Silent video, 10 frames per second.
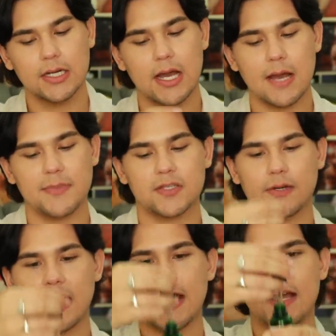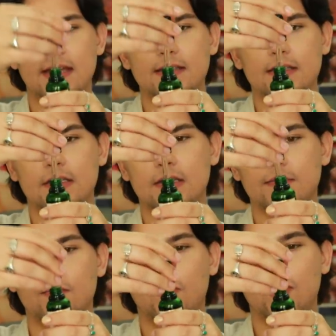Um, this one
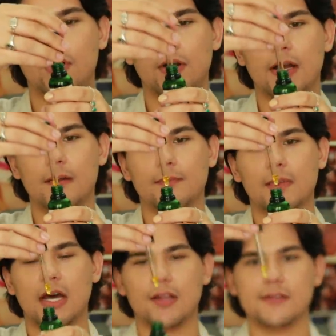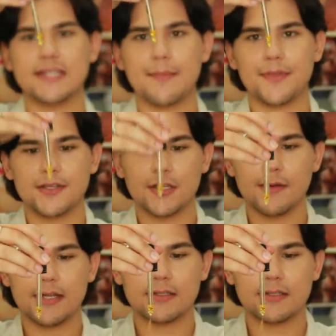has more um, color depth to it.